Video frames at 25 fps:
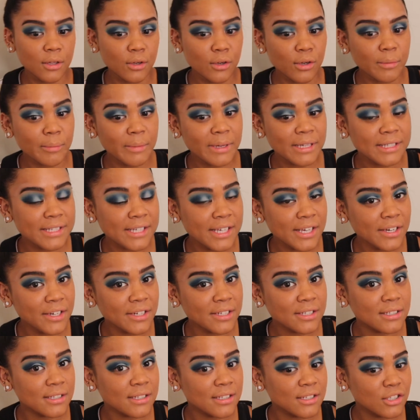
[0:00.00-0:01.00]
Look what my
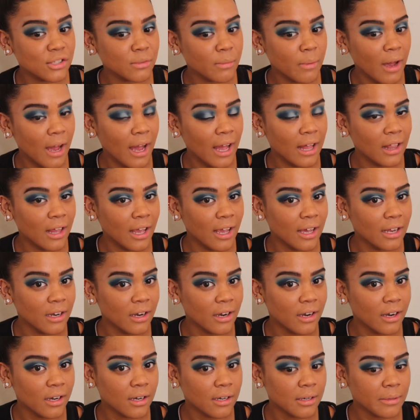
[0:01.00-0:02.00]
tears did to my
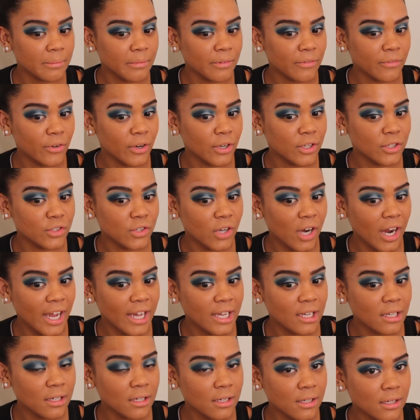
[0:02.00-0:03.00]
eyeliner before it
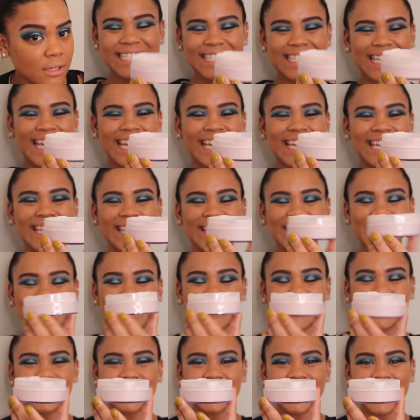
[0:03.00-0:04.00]
dried. Taking the
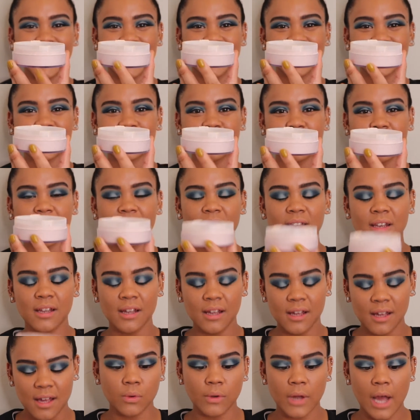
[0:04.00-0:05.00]
Coty Airspun.
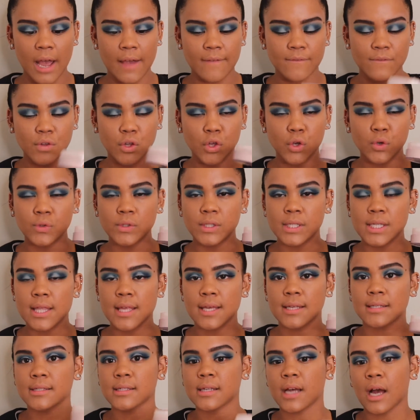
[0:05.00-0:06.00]
I've used
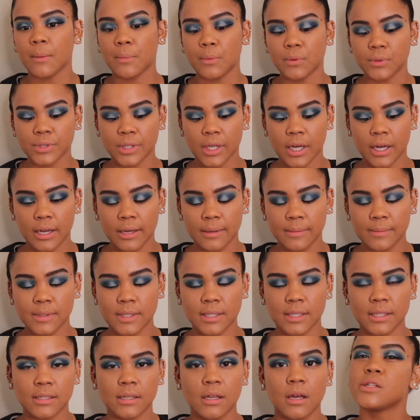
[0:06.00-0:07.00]
this a couple
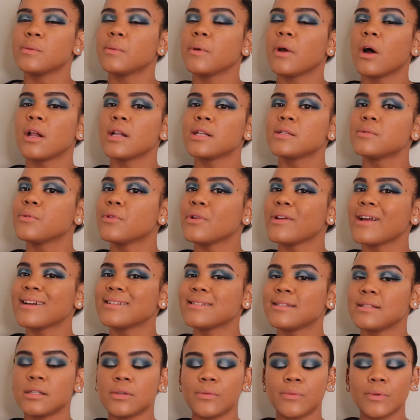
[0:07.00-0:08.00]
times, and to be honest with you
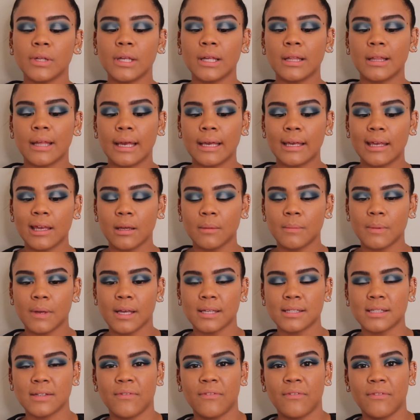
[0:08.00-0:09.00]
guys, I didn't really like it
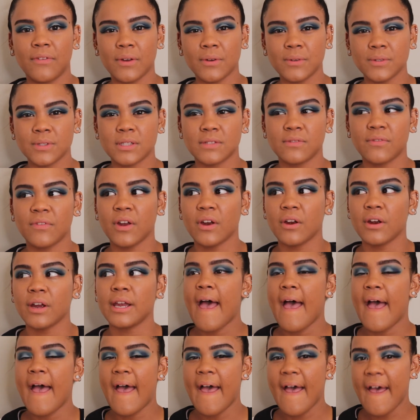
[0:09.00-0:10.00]
because it feels very
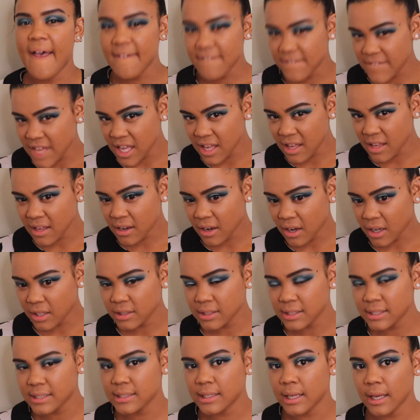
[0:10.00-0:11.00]
heavy on
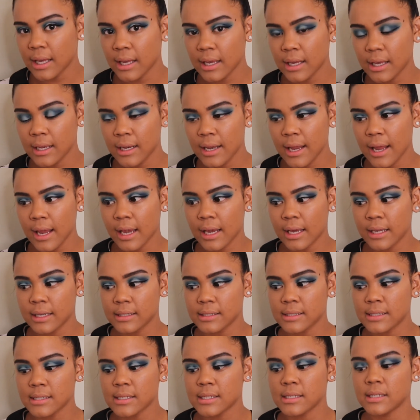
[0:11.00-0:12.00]
the skin
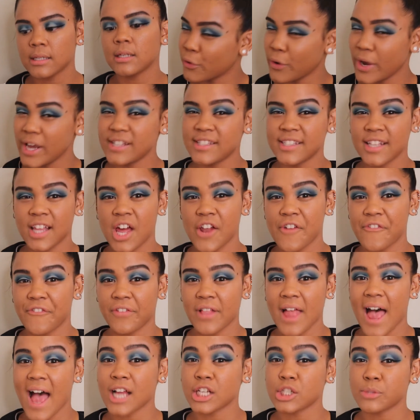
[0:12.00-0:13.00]
and creates a lot of
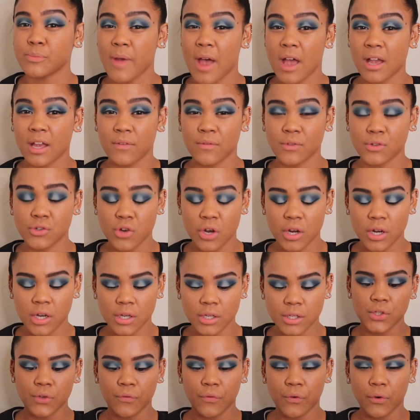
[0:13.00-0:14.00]
flashback if you're
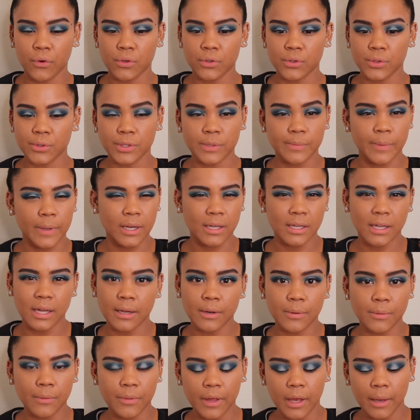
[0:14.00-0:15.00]
trying to do photos. But I
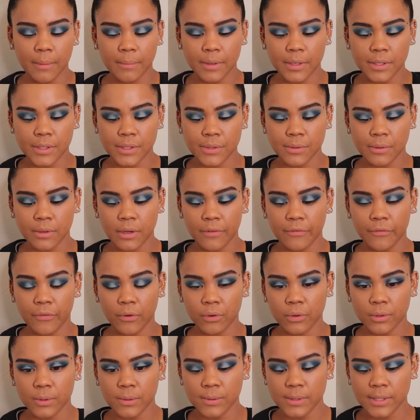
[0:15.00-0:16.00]
don't think I'm gonna do any
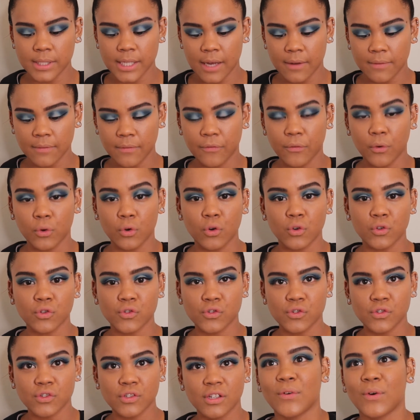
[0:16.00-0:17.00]
photos
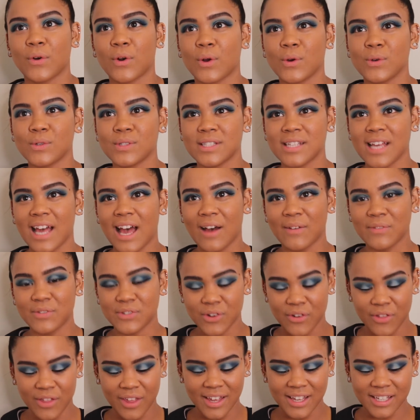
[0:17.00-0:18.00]

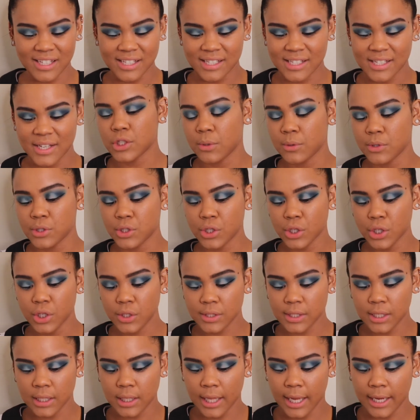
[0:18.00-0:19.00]
after this. So we're just gonna
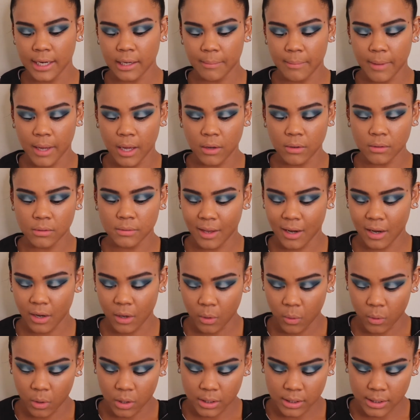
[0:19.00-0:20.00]
use a light amount. I
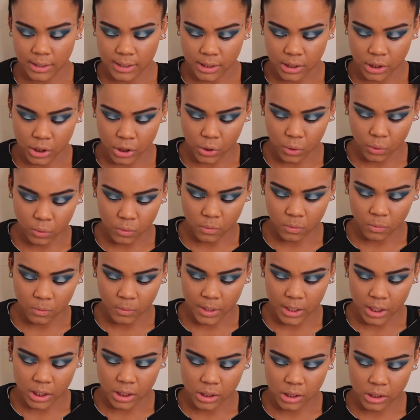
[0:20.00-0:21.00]
don't want this to go to
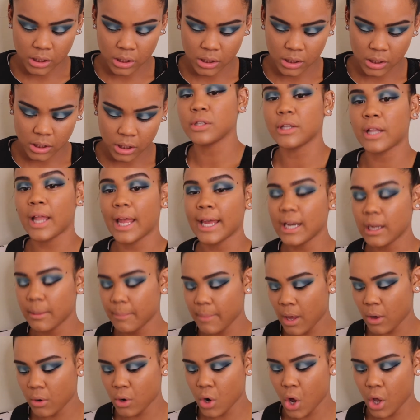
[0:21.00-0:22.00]
waste. Light
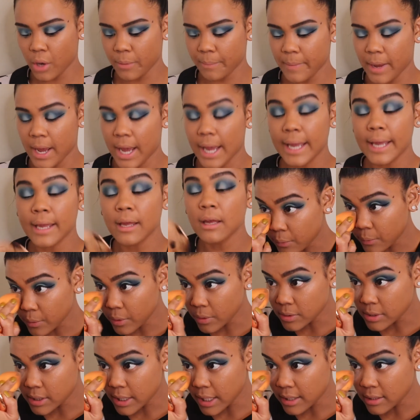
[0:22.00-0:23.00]
amount on my
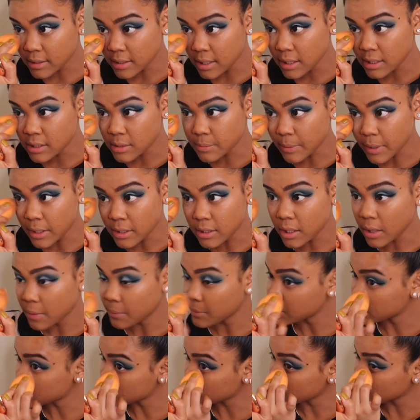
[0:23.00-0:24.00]
Real Techniques blender.
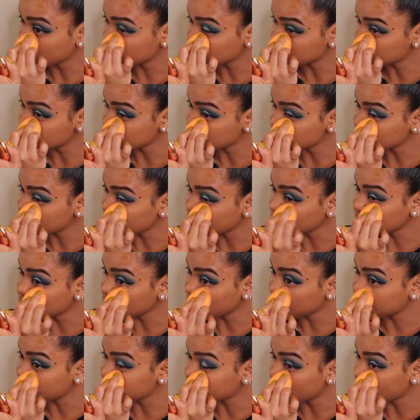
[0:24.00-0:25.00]
We're just gonna set
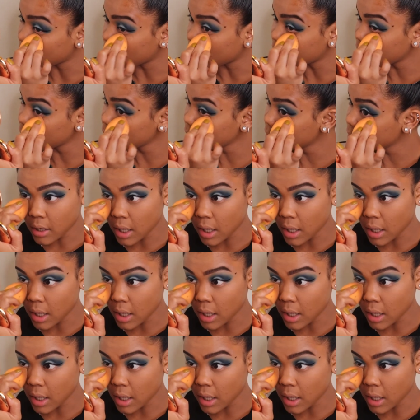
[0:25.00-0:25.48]
the under eye.